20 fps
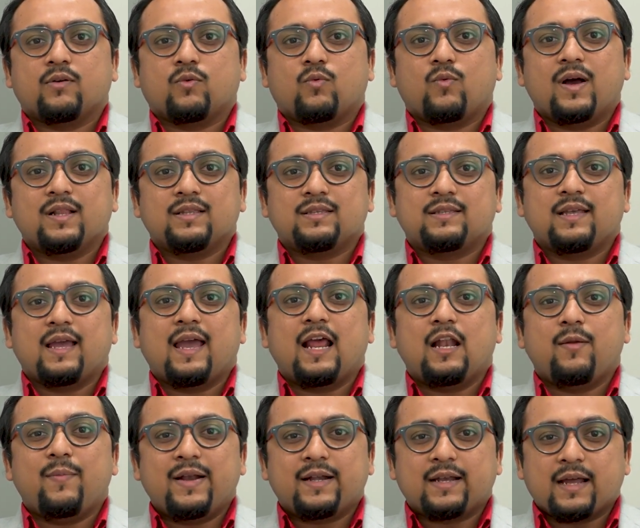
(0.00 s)
Once the
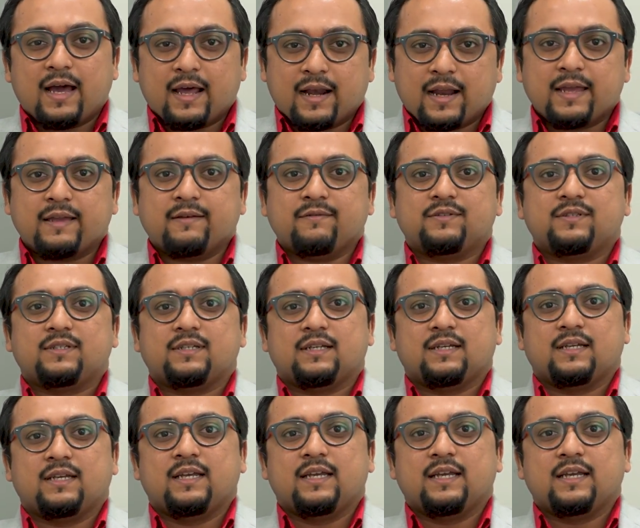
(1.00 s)
helmet arrives,
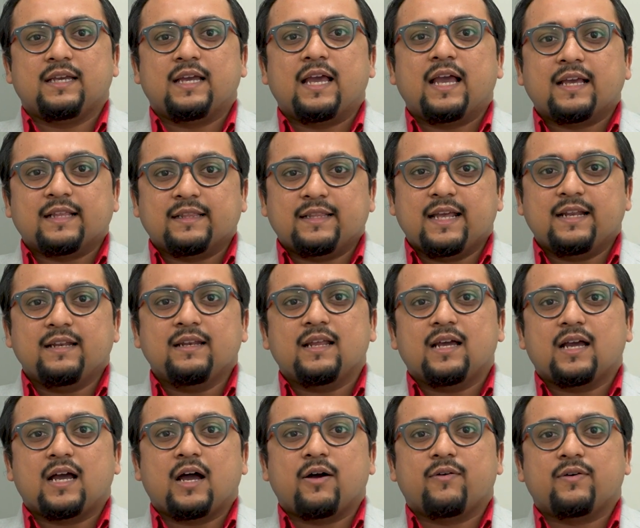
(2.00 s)
then
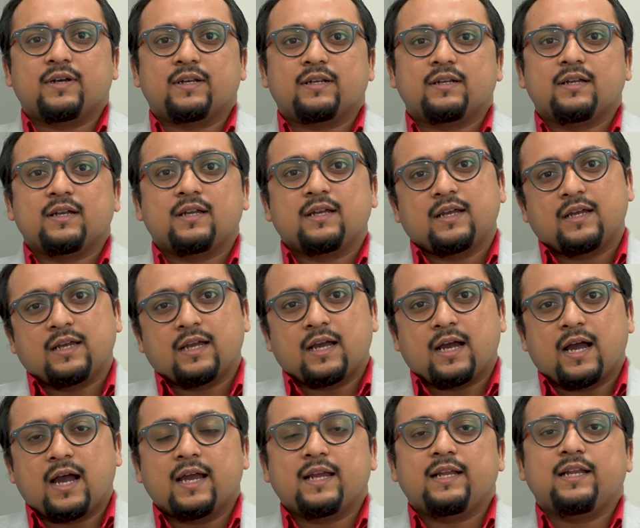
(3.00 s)
our
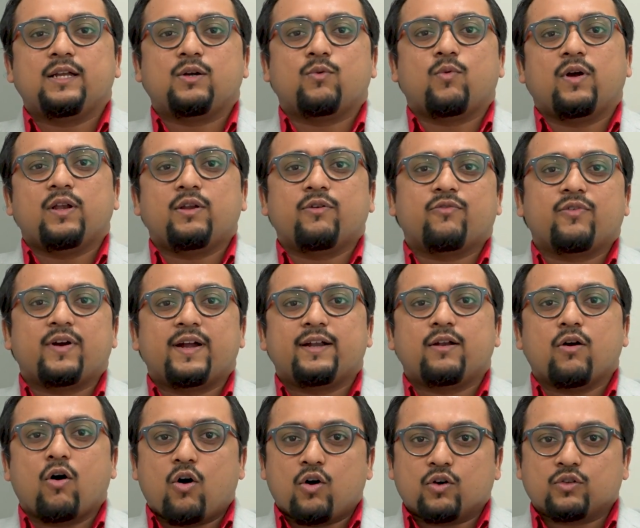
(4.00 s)
highly
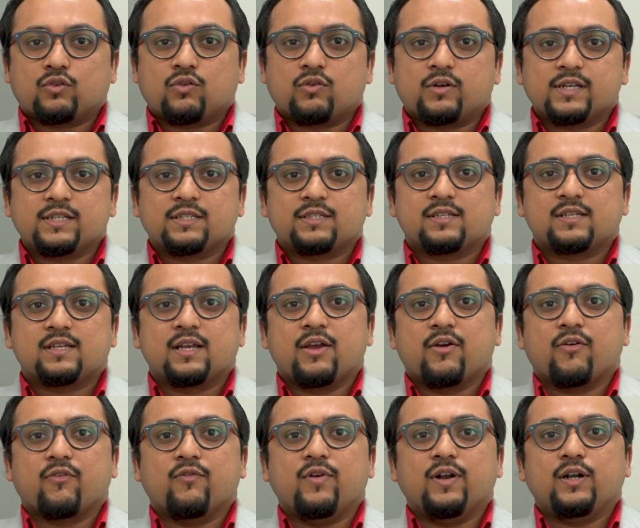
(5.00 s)
qualified orthotists
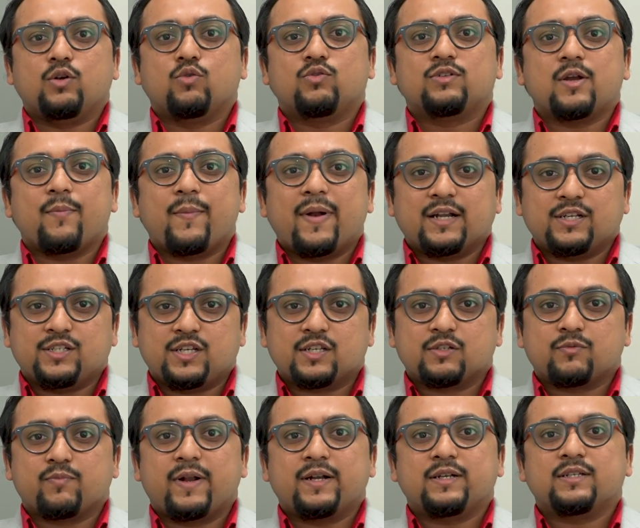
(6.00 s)
will do some
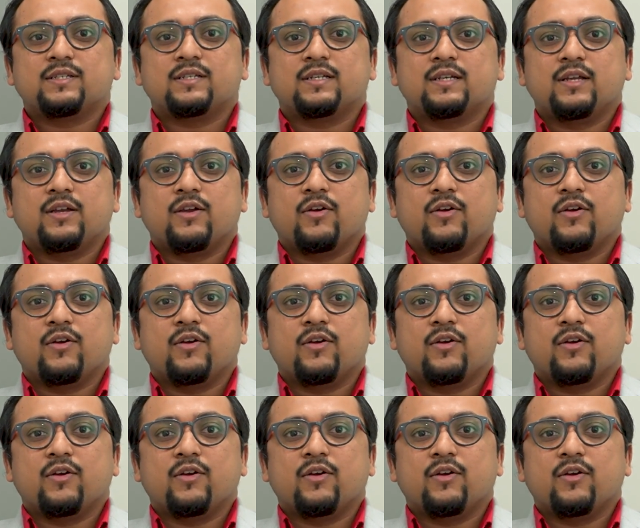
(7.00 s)
adjustments,